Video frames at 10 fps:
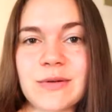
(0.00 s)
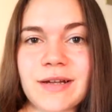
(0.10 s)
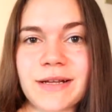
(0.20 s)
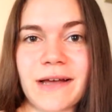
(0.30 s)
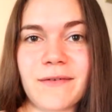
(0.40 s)

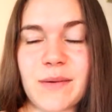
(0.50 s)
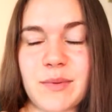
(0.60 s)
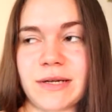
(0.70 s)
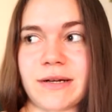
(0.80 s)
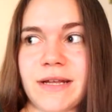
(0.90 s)
also like having a
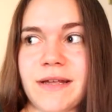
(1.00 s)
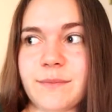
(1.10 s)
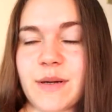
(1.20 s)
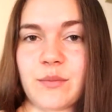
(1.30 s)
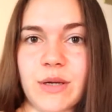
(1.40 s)
banana as
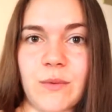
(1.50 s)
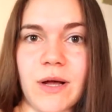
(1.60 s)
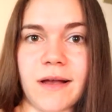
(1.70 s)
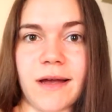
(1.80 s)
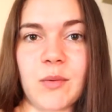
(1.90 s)
my
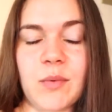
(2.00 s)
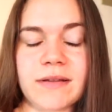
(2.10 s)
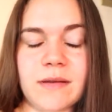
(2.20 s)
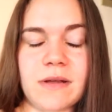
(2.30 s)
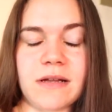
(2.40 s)
pre-workout
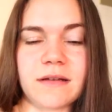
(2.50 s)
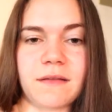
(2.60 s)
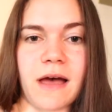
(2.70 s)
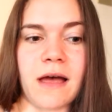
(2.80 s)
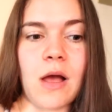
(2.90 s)
because it means
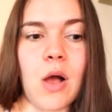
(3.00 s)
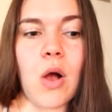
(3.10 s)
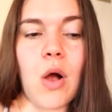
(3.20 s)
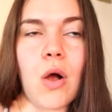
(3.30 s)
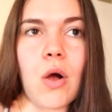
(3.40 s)
that
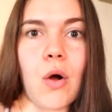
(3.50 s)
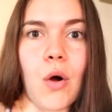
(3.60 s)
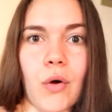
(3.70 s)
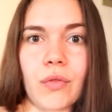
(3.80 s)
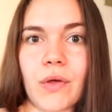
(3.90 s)

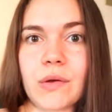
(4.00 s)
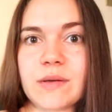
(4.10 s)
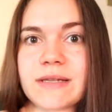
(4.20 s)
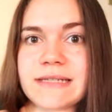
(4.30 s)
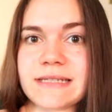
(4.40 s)
on
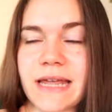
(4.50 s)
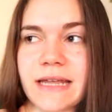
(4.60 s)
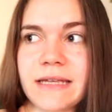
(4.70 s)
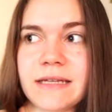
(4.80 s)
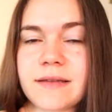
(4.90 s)
those
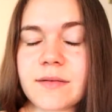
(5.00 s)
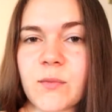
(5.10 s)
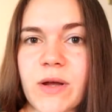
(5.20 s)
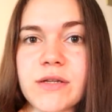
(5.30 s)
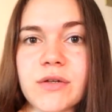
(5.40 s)
days
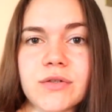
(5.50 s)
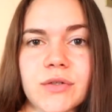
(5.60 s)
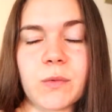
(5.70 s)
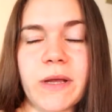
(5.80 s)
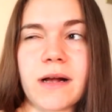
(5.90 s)
when you
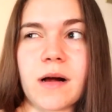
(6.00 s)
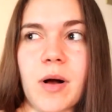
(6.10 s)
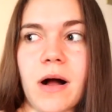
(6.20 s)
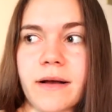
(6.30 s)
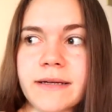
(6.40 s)
do wake up
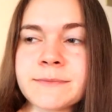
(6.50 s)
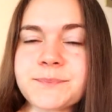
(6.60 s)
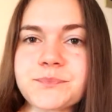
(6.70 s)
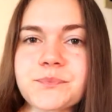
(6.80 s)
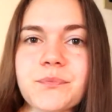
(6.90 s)
high,
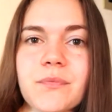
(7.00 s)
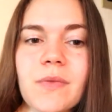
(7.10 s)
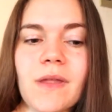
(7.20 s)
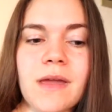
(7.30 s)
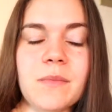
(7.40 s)

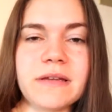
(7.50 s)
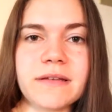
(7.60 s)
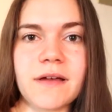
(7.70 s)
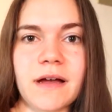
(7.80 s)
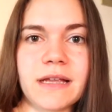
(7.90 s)
it
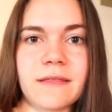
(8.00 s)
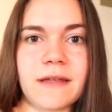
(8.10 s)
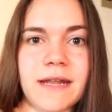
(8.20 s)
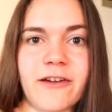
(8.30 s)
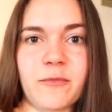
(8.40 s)
means I can
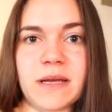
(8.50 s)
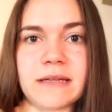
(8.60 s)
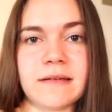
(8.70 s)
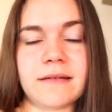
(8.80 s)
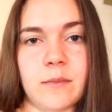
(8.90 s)
then have my
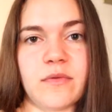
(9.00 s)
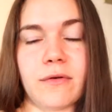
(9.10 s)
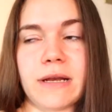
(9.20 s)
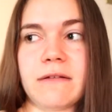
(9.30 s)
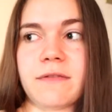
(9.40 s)
insulin
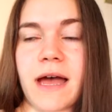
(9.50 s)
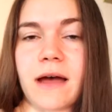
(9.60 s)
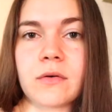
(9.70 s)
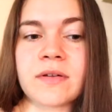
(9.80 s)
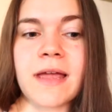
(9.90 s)
before I leave the
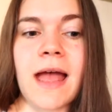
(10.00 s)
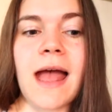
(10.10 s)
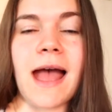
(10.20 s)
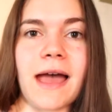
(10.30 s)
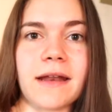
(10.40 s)
house,
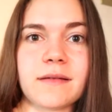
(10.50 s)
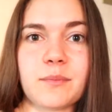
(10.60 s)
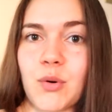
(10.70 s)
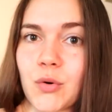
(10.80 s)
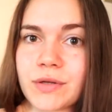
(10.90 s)
and it's
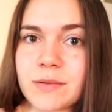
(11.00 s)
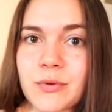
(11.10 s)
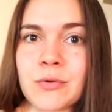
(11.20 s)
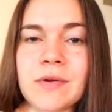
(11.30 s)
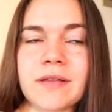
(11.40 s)

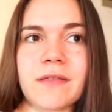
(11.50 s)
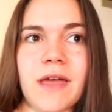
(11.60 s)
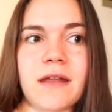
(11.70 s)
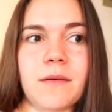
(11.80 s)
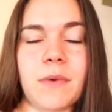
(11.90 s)
portable, so
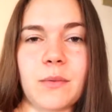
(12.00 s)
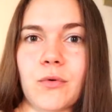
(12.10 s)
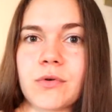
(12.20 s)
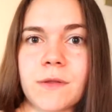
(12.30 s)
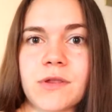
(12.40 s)
then my
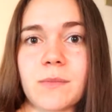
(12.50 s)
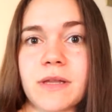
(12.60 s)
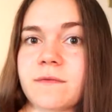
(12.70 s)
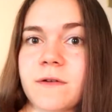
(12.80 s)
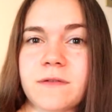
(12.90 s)
walk to the gym
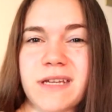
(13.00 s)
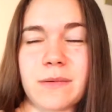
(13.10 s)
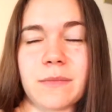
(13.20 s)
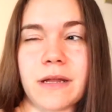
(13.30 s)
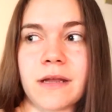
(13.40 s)
is fifteen
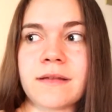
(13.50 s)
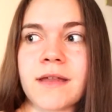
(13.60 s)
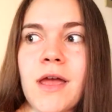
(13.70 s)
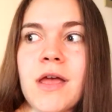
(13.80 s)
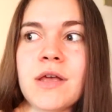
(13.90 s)
minutes,
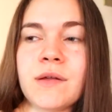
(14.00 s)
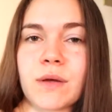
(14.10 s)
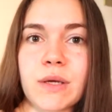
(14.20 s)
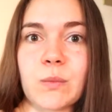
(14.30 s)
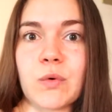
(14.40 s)
so
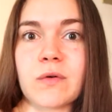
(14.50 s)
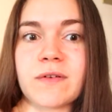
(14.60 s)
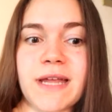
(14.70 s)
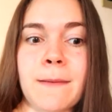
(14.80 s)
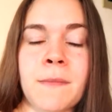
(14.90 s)
I can walk for
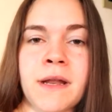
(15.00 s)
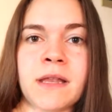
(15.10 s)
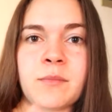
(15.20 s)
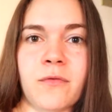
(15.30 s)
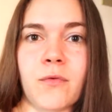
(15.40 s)
ten
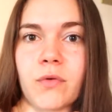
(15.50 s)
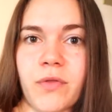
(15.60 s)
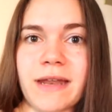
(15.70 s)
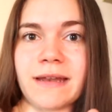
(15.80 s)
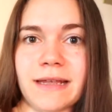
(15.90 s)
minutes before
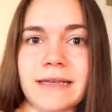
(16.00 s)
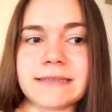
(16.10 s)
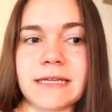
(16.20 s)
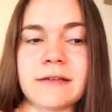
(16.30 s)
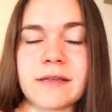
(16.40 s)
then
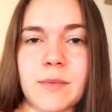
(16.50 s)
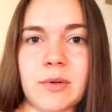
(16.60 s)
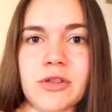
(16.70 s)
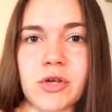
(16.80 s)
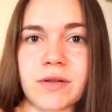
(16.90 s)
eating, so my
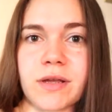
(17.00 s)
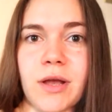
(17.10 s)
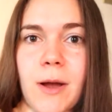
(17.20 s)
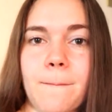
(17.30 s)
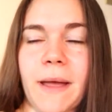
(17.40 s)
blood sugars can
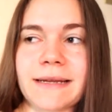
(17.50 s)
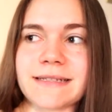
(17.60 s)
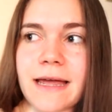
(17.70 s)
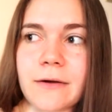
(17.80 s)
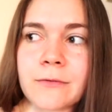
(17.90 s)
come back
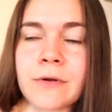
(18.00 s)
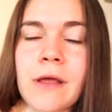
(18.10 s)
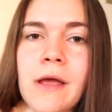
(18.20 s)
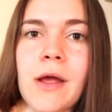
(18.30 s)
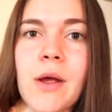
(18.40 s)
down
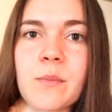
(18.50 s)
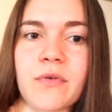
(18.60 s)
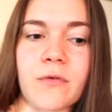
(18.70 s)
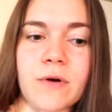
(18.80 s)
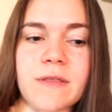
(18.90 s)

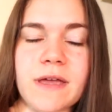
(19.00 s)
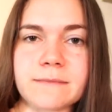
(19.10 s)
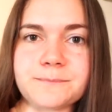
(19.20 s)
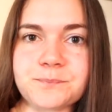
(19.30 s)
before I then